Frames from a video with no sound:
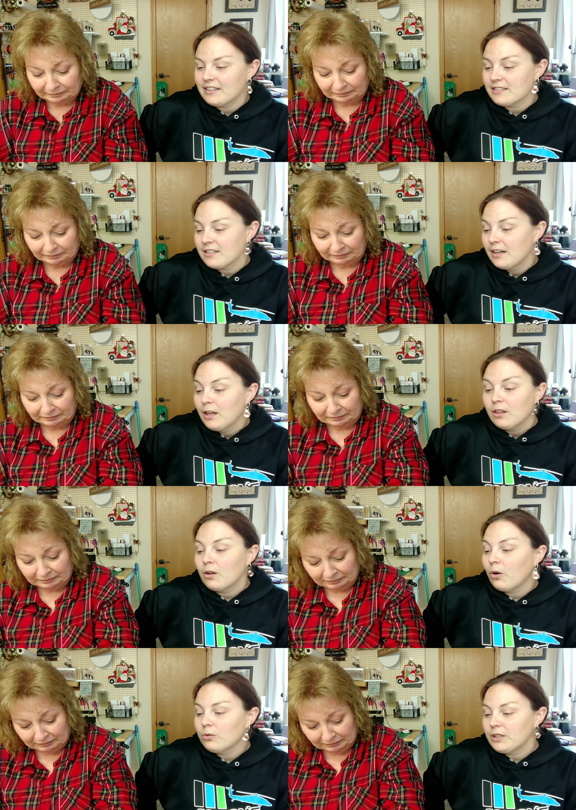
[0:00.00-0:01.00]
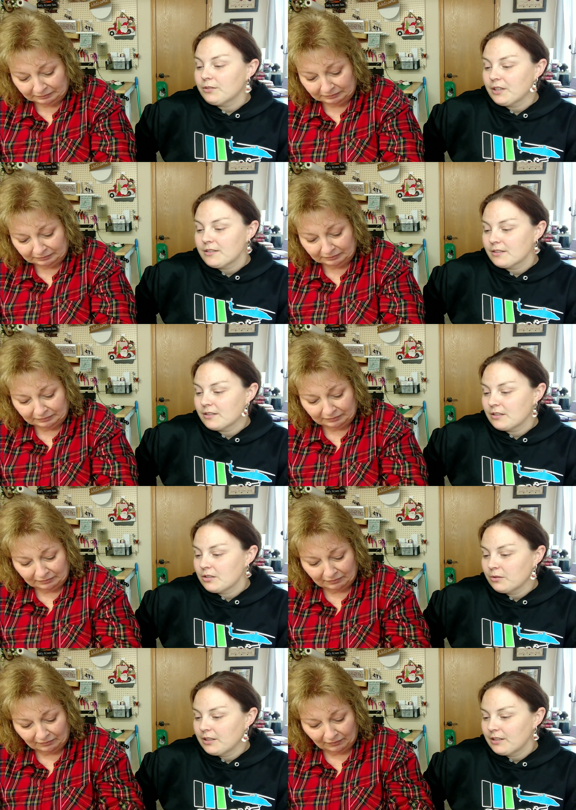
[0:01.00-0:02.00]
Speaker 1: it is. The only reason to
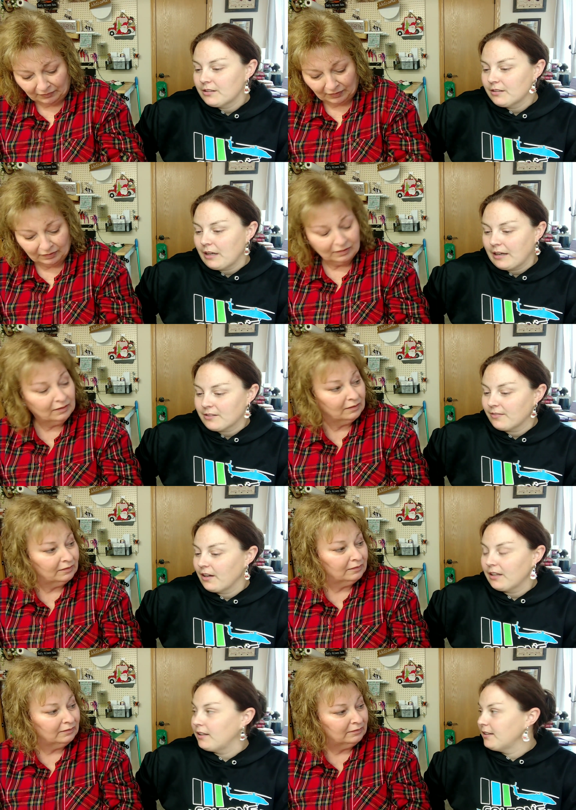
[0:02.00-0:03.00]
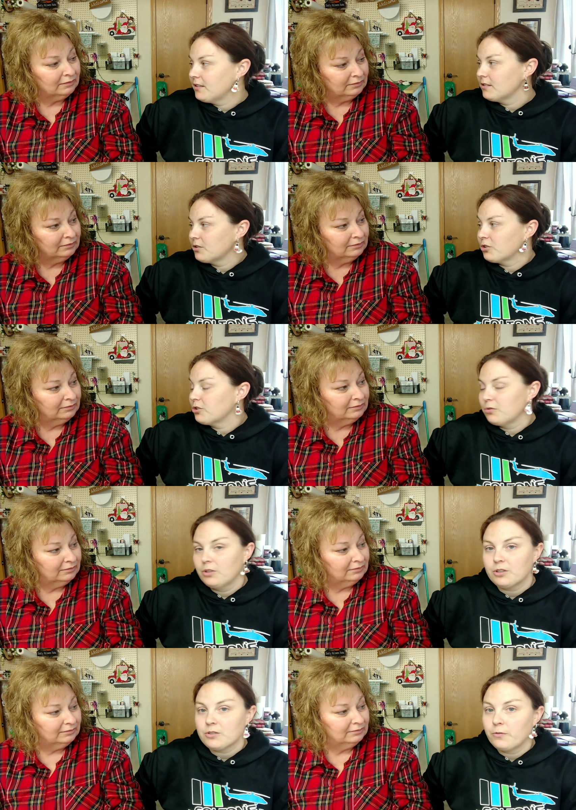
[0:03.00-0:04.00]
do it as flying geese is
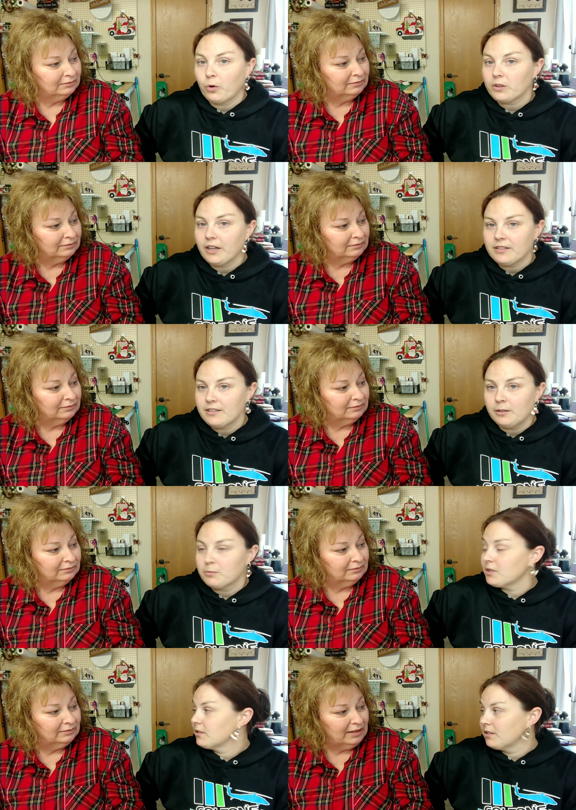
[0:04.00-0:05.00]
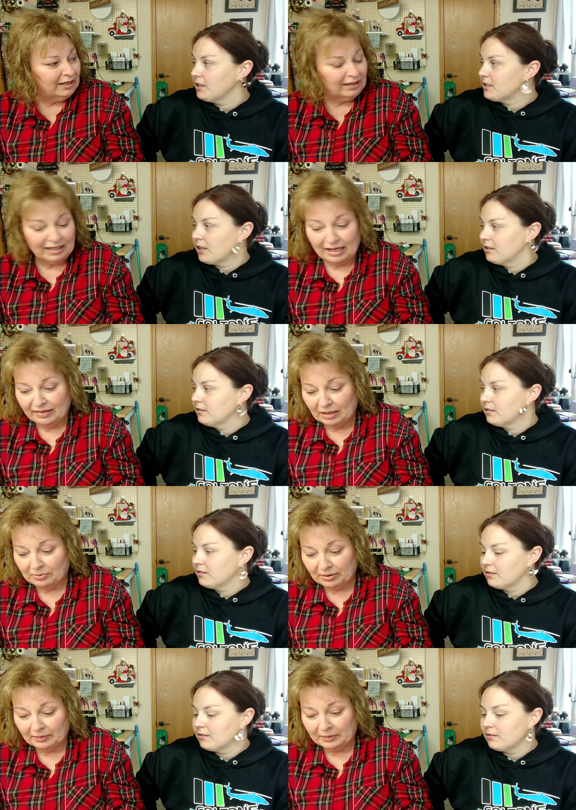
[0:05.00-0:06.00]
there's four less seams. Yeah, and I
Speaker 2: think
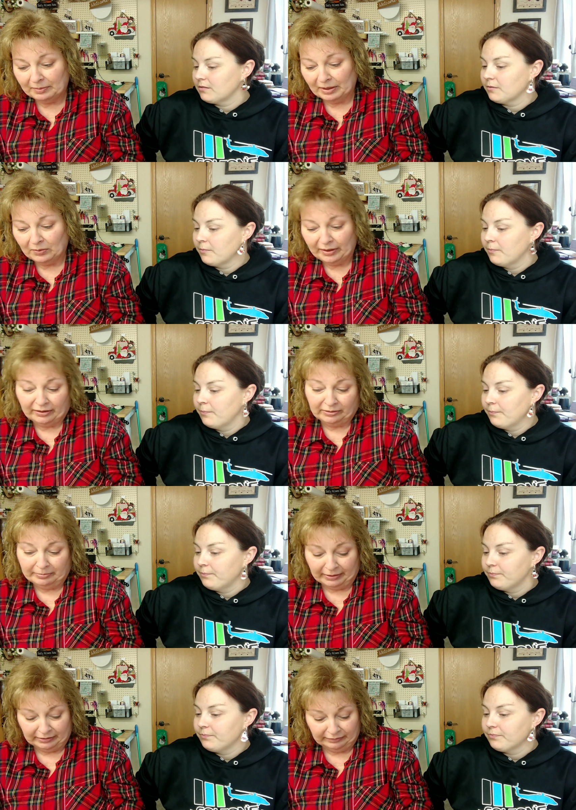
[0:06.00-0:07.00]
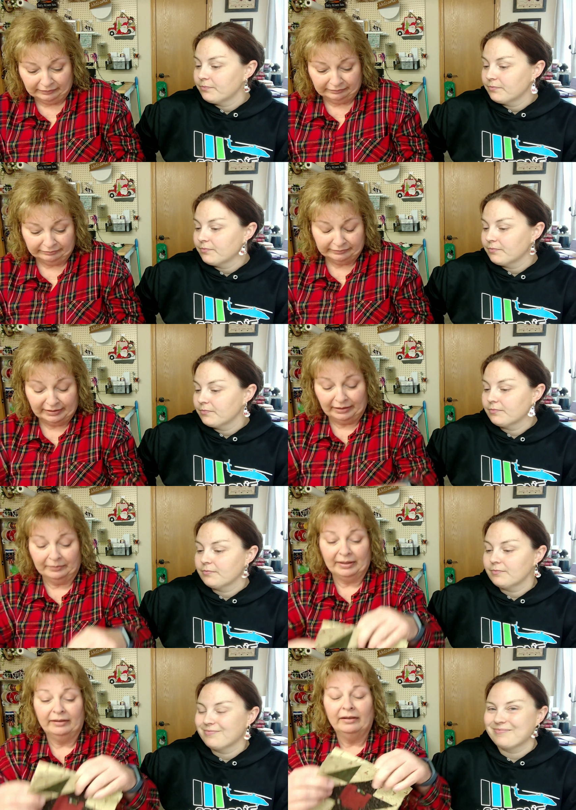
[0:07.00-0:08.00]
it probably would have been quicker, but
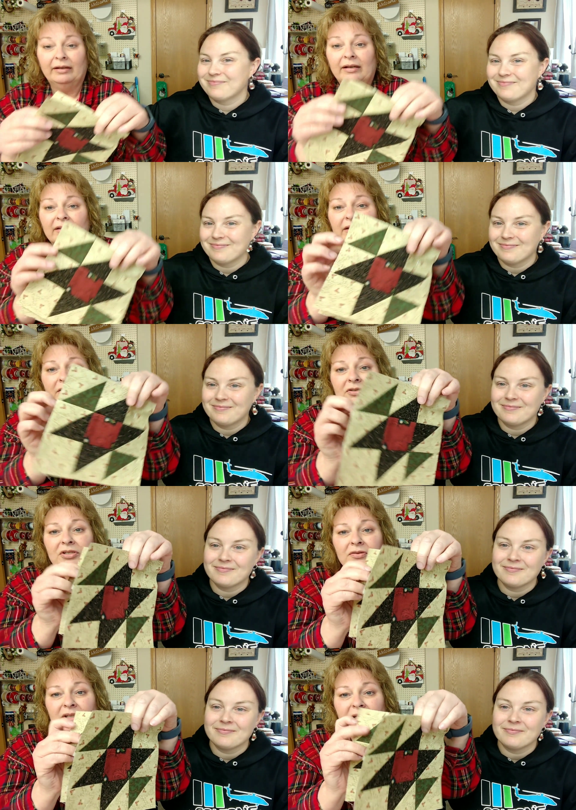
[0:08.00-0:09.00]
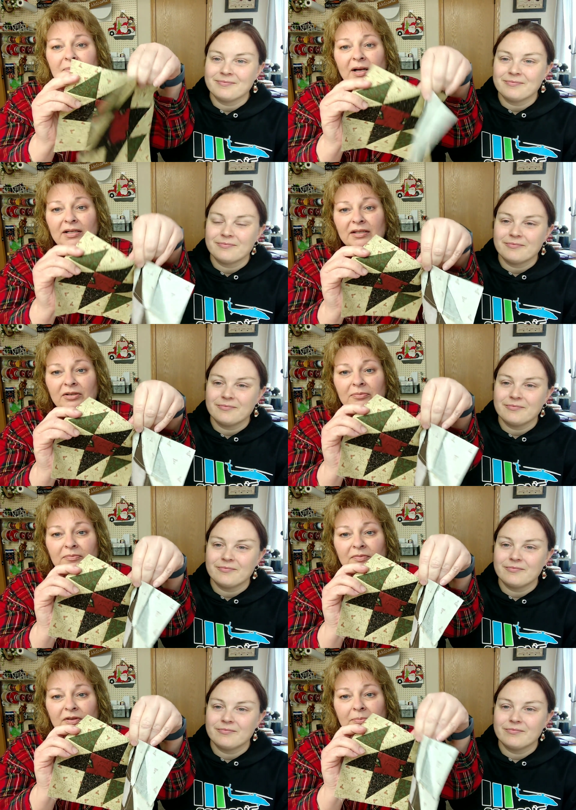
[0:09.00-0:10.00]
anyway. Then there's two of these blocks, and they're
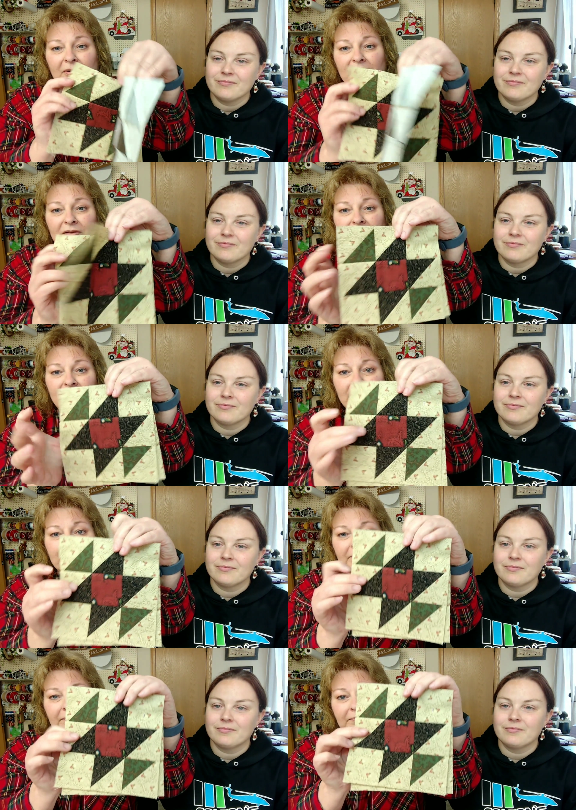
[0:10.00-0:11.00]
they're both the same.